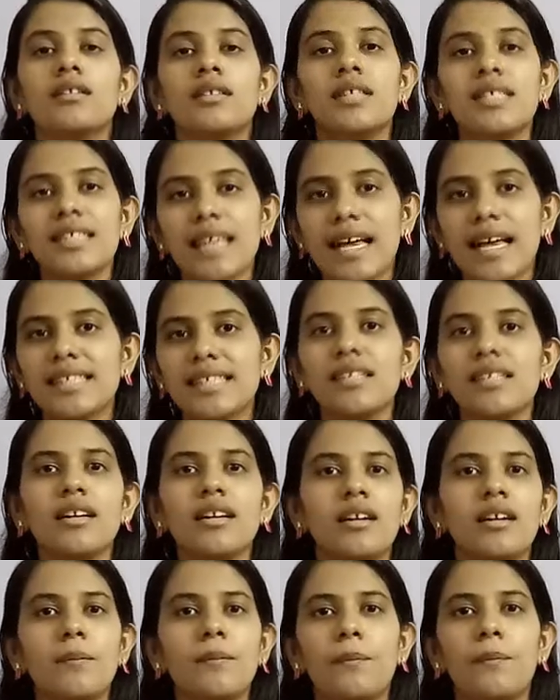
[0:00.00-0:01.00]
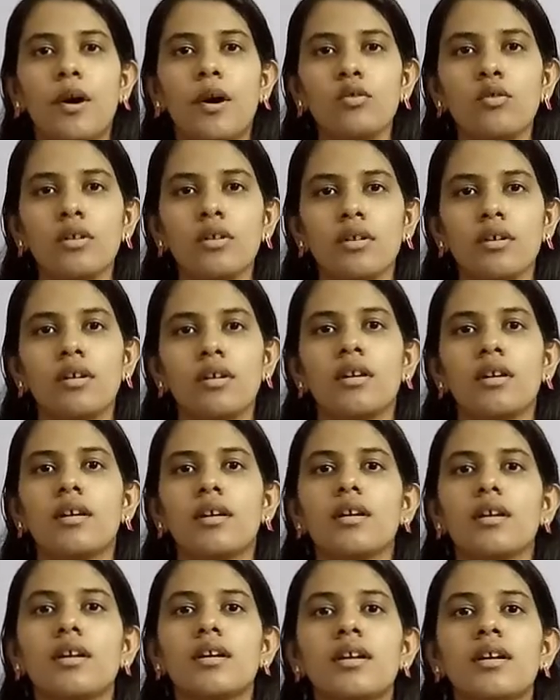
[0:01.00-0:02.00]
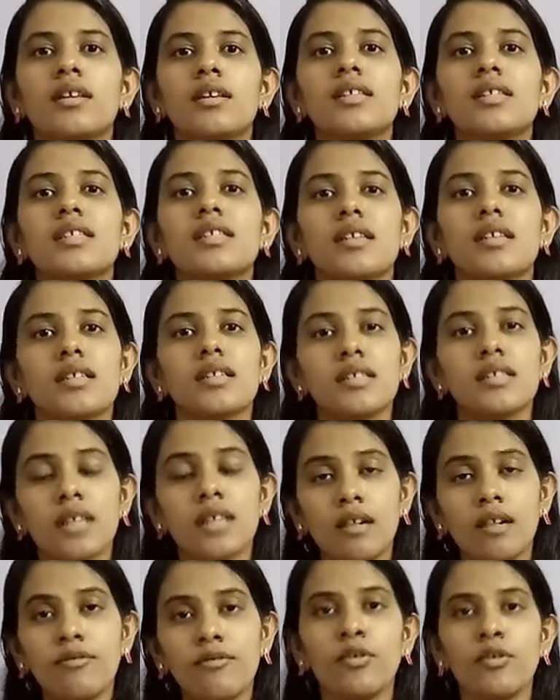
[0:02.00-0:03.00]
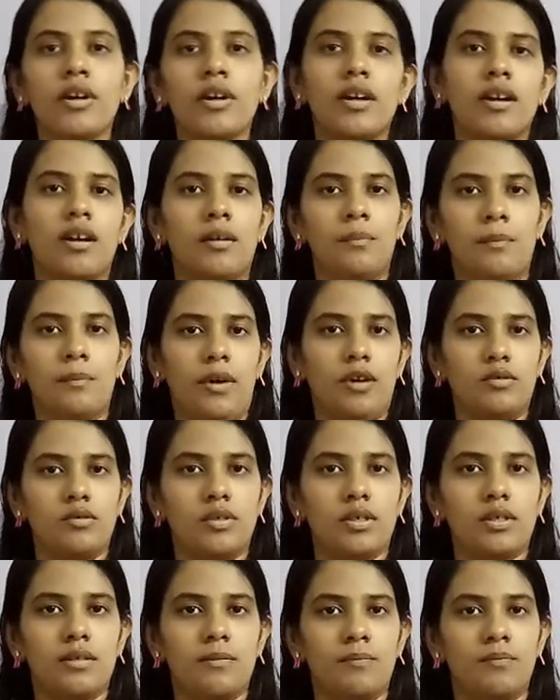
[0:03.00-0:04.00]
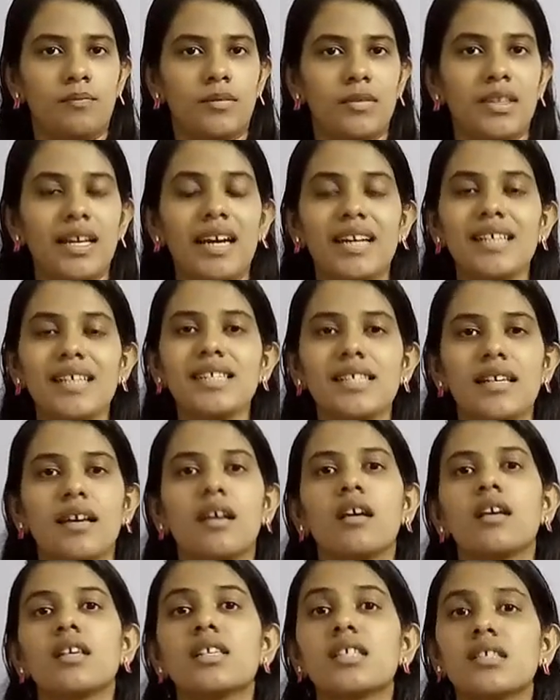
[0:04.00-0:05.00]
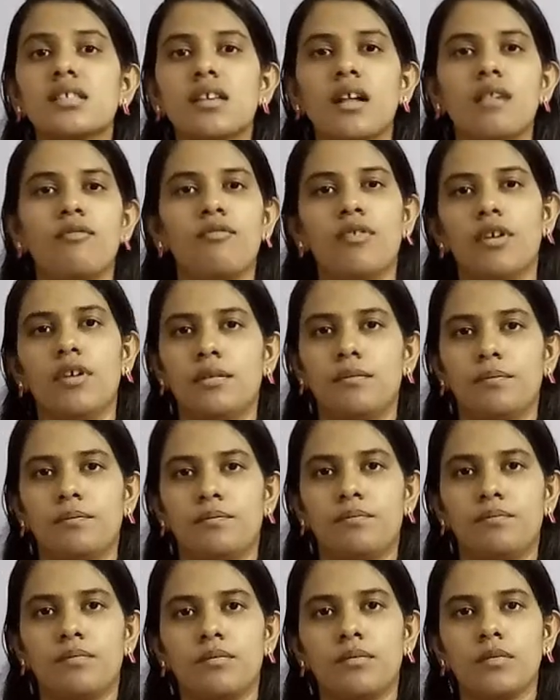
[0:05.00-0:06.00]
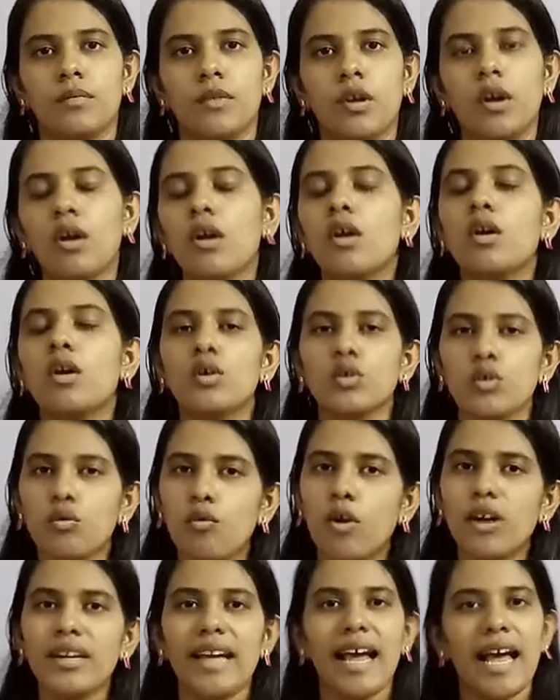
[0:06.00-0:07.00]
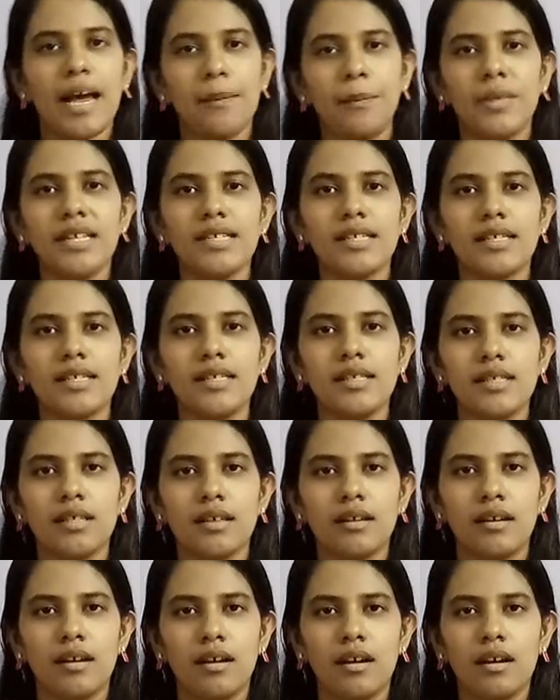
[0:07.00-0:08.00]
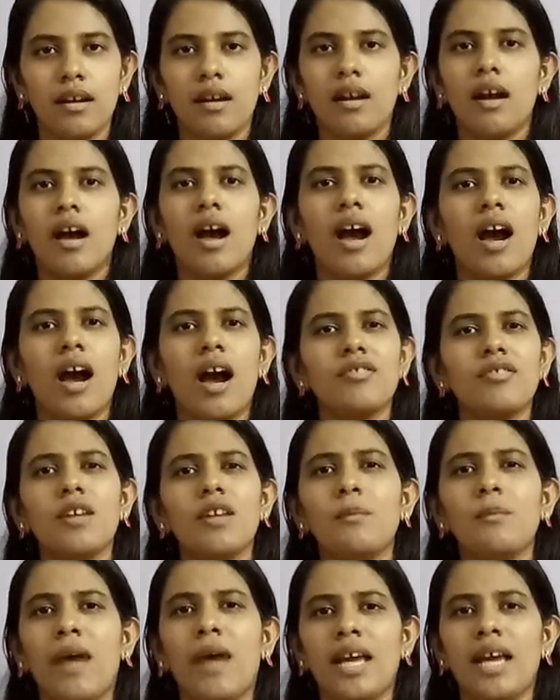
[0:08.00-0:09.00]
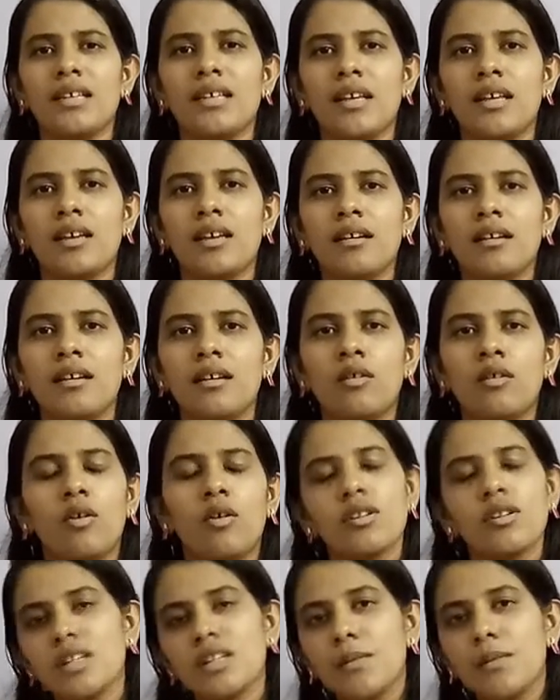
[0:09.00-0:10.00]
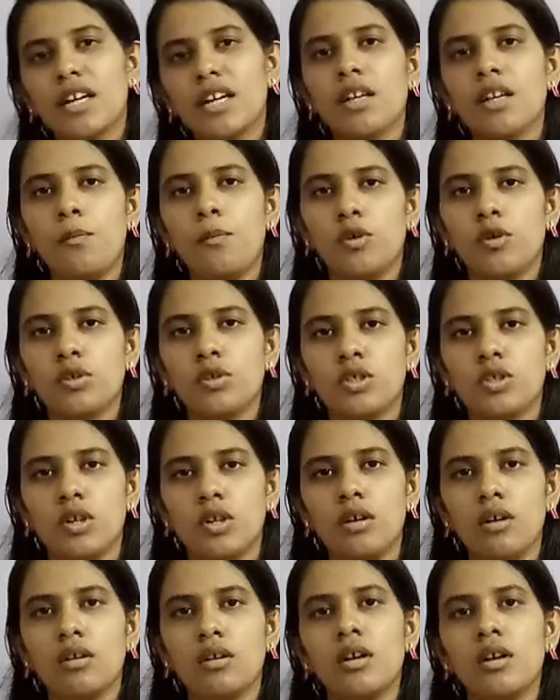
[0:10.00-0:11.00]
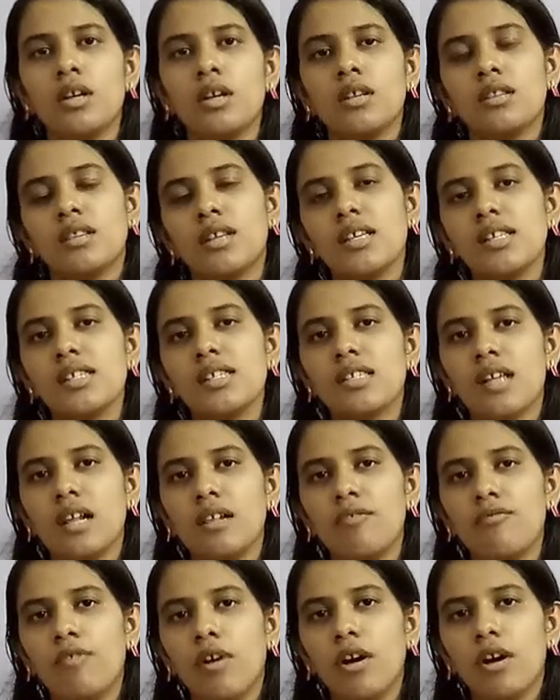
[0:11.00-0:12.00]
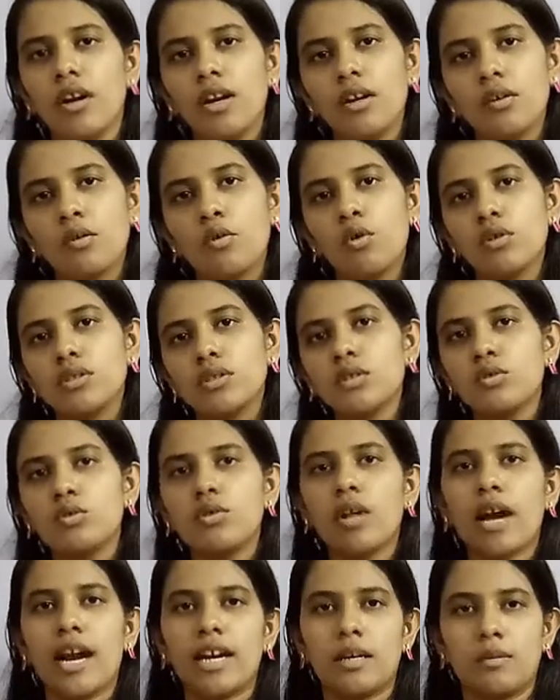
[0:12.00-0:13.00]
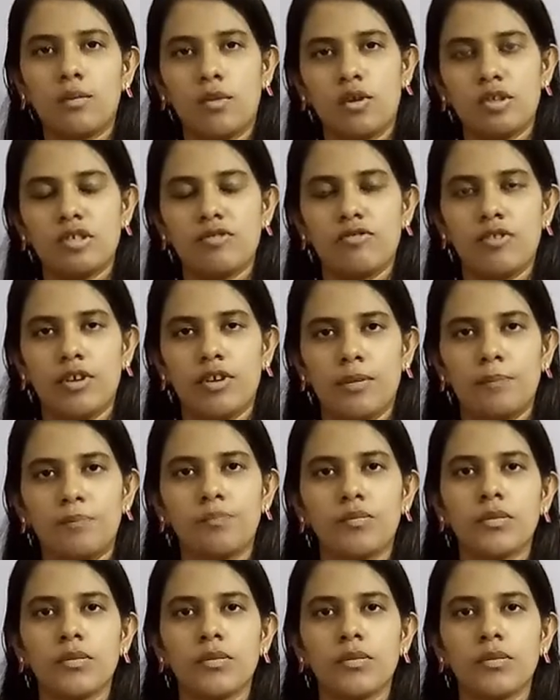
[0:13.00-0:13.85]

This acidic compound is sulfuric compounds, that is sulfur. So what happens is after mining or some other procedure, the sulfur, it goes into the atmosphere.